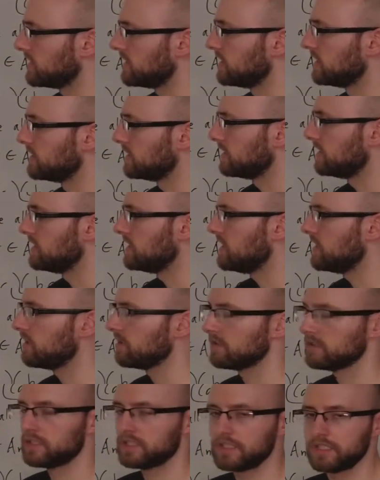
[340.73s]
is
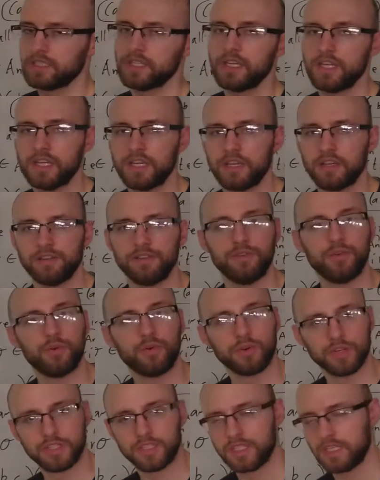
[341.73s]
neither C
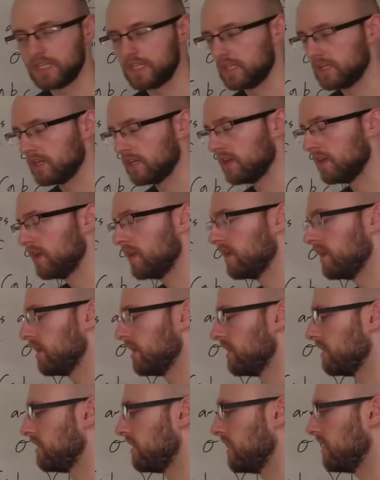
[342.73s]
nor D.
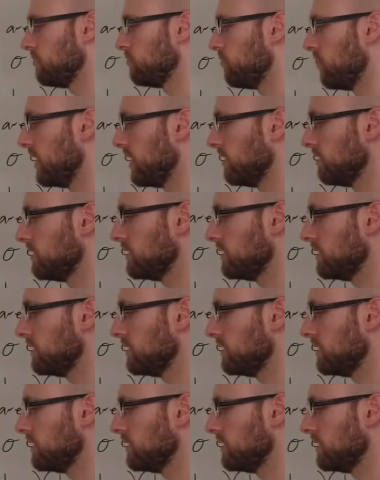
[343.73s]
Then where